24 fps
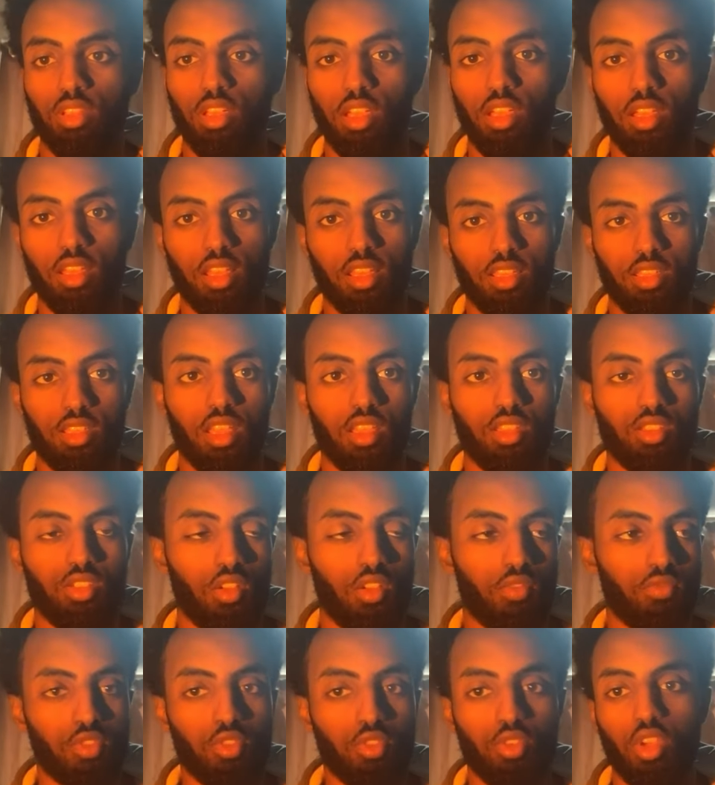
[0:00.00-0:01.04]
in a sense
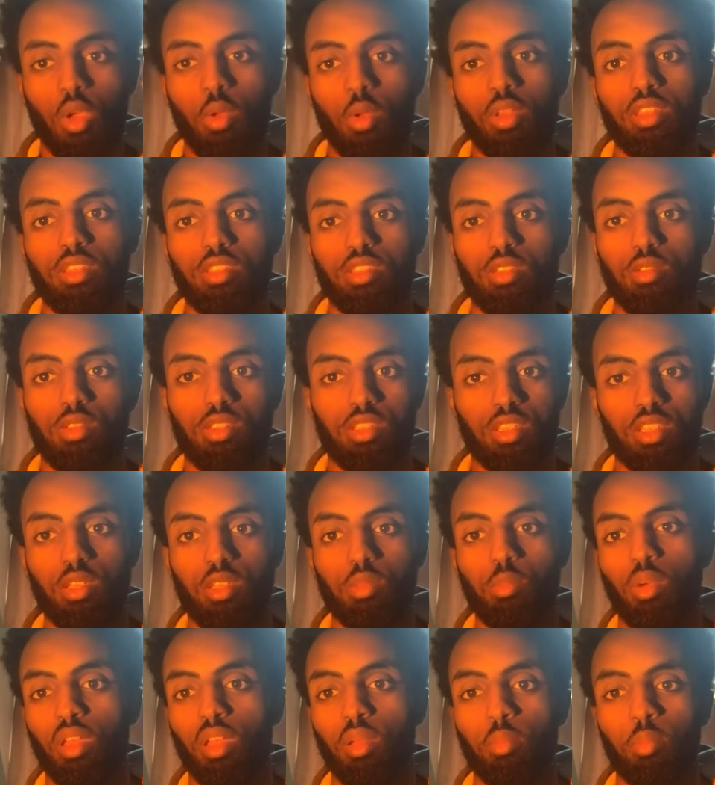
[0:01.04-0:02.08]
of you going into a
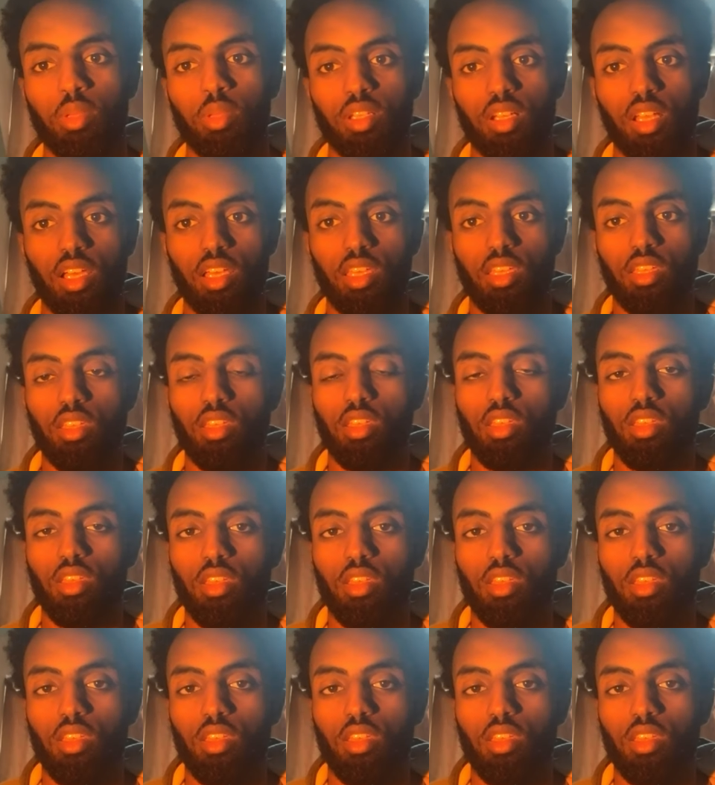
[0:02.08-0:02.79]
team and be like,